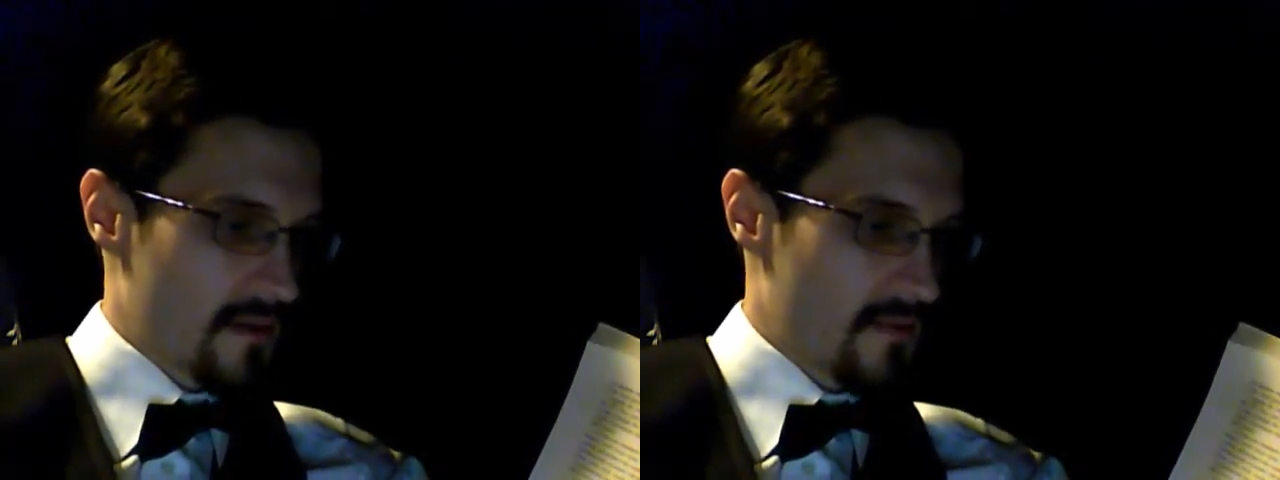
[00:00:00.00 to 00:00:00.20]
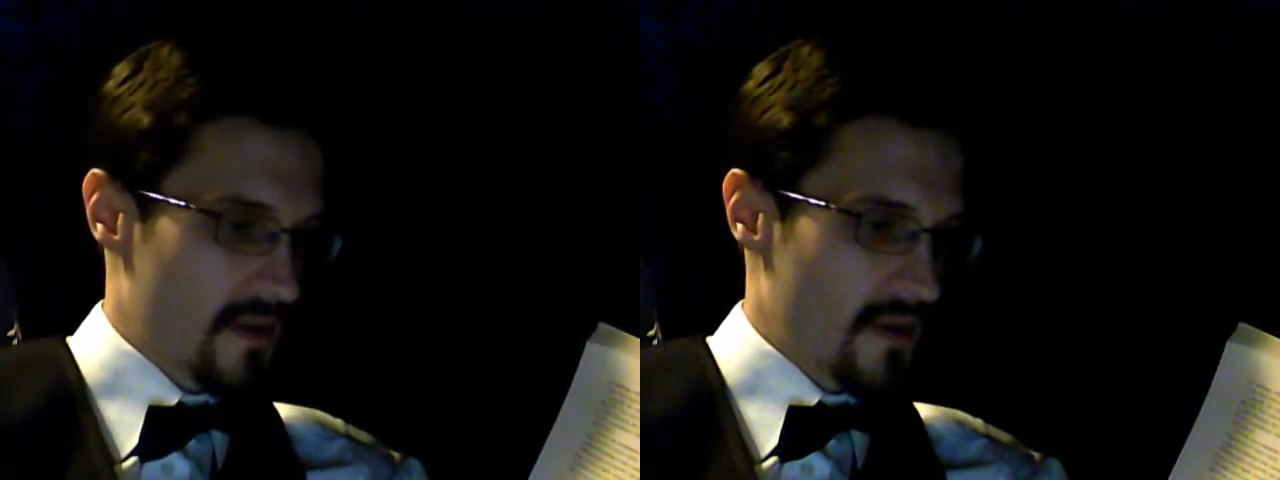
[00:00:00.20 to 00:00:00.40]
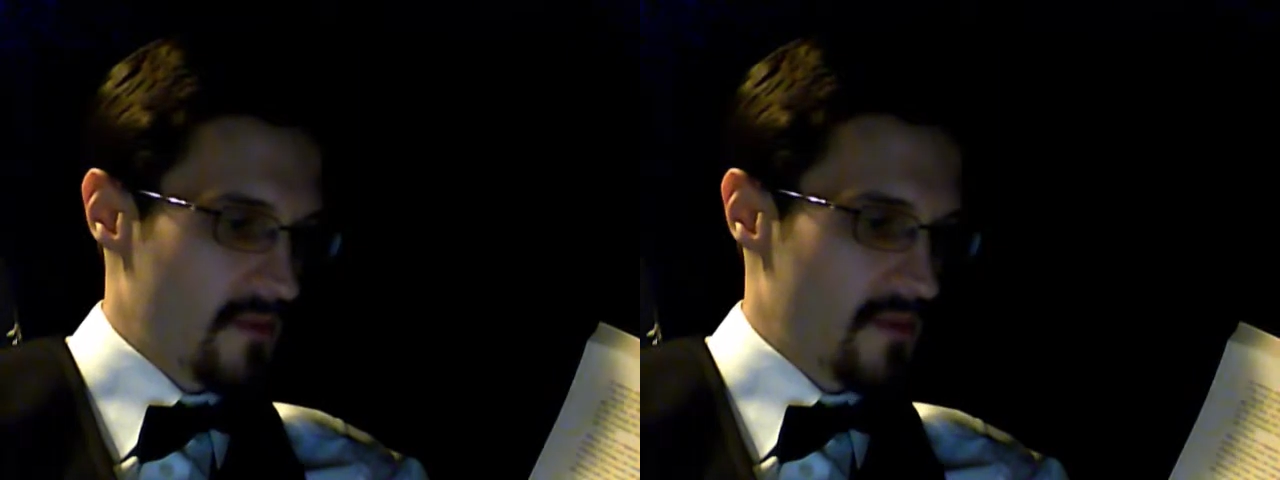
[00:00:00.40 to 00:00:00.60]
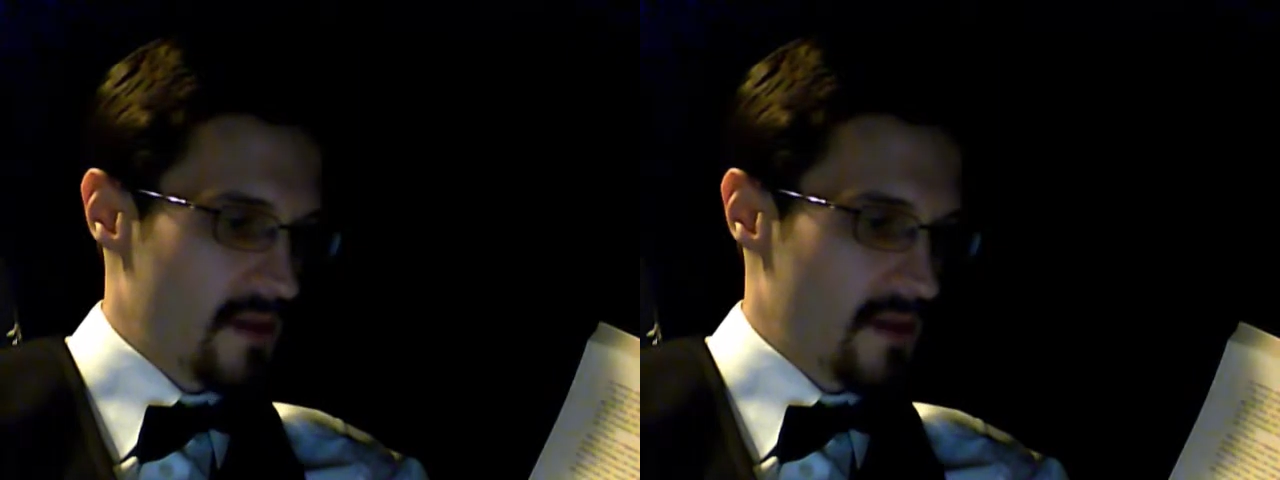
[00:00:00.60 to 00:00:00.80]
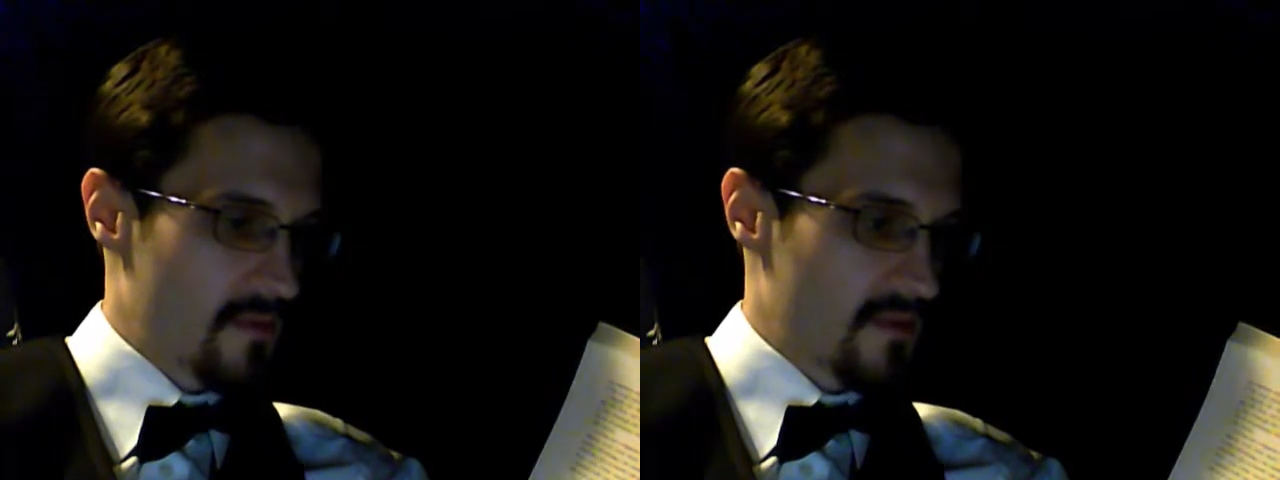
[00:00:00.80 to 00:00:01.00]
for he
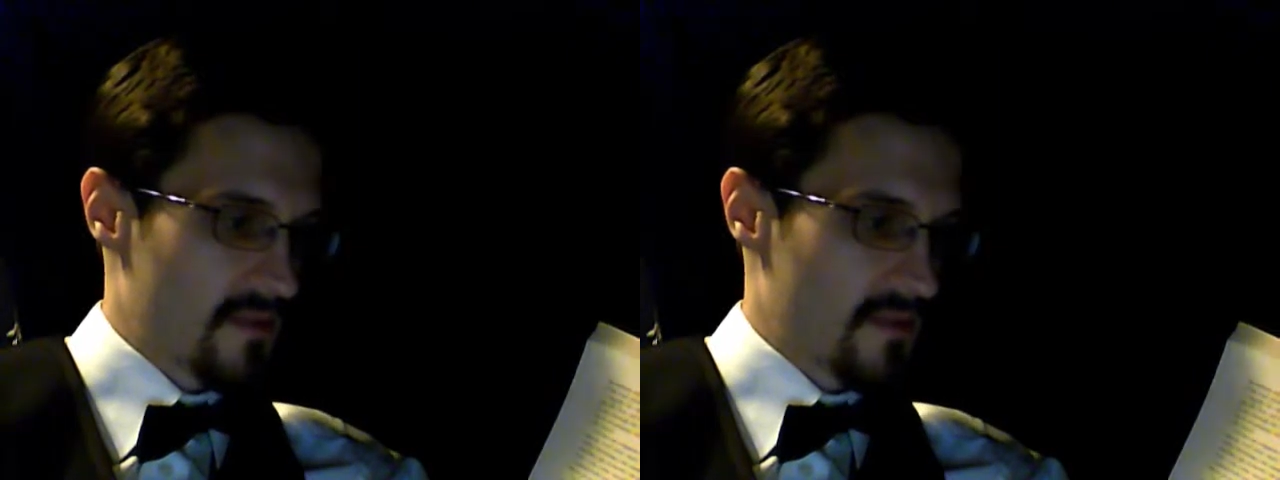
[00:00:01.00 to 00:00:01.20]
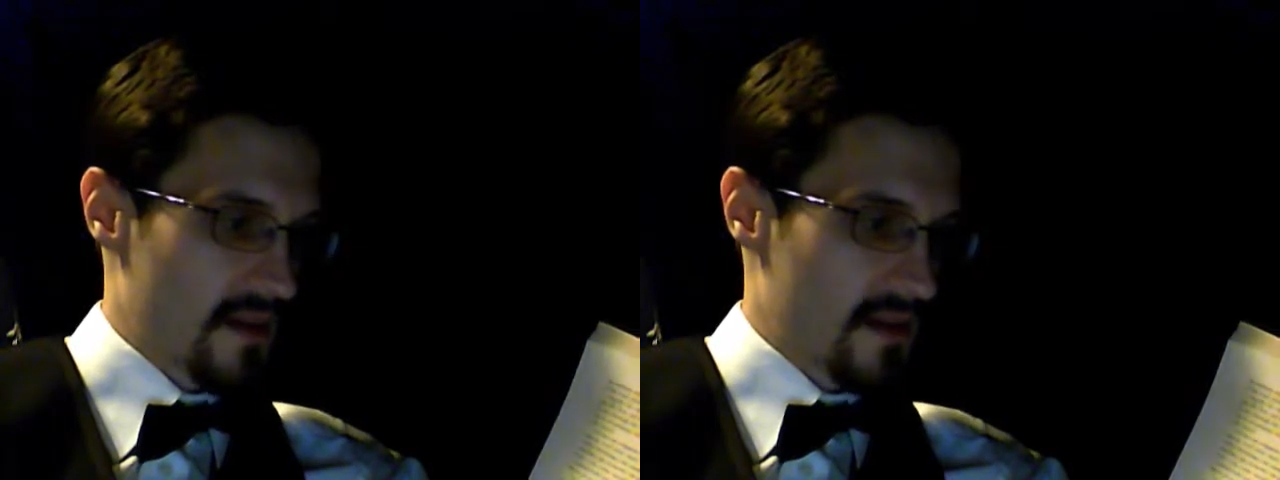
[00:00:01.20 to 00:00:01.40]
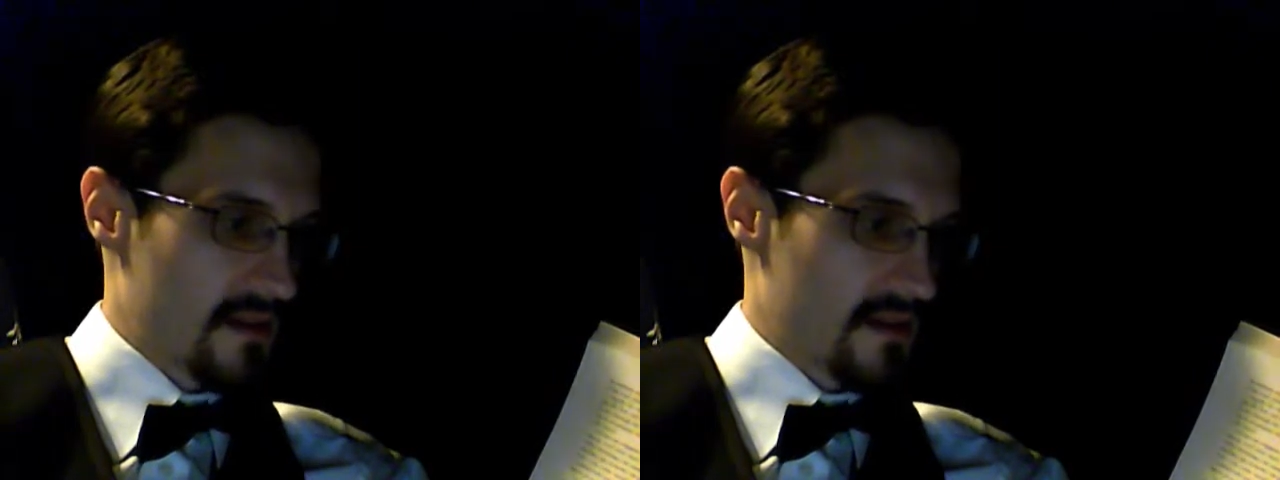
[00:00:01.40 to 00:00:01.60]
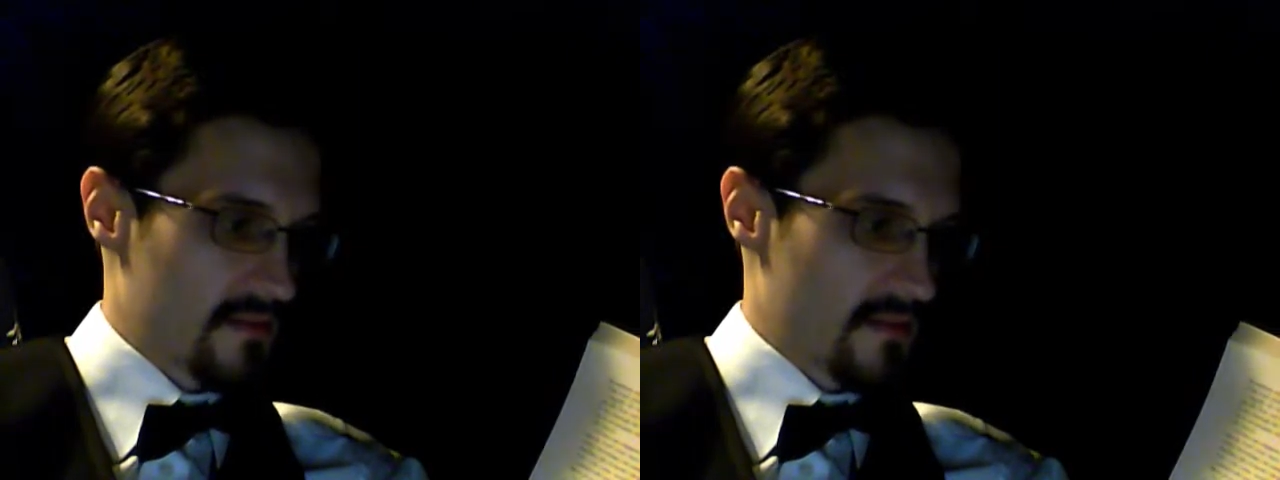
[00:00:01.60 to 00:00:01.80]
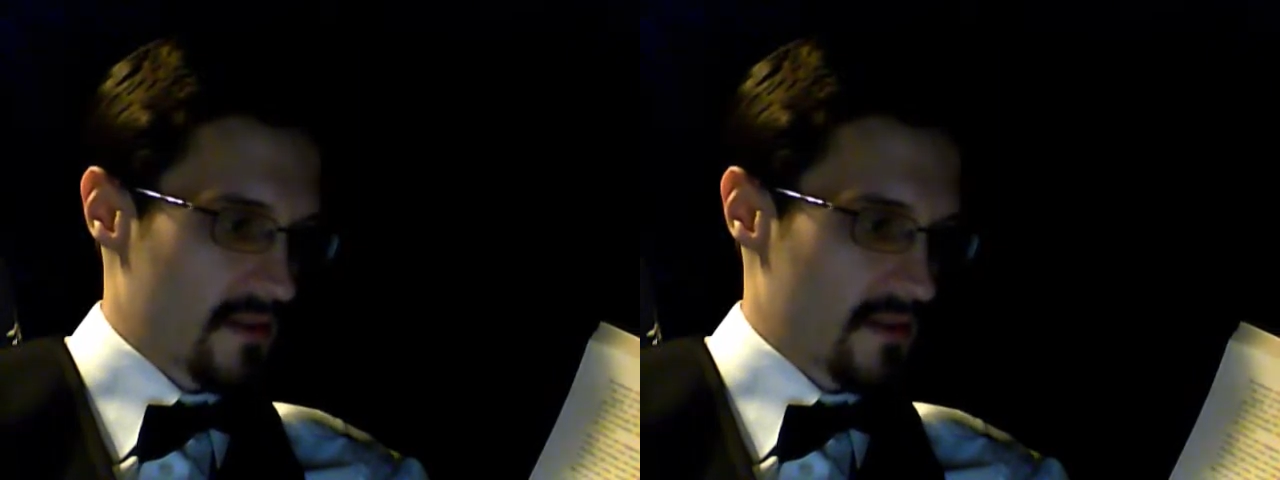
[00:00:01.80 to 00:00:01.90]
really was there,